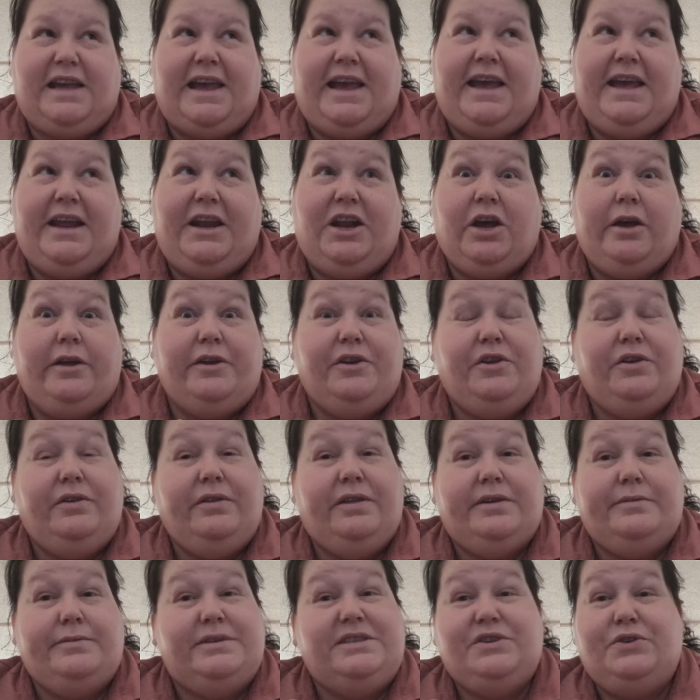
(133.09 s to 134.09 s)
and I knew
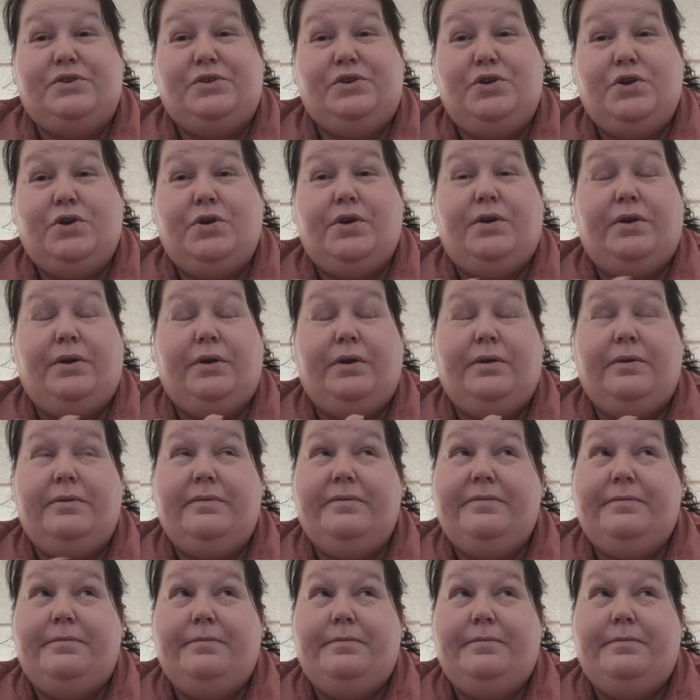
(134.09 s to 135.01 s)
there was no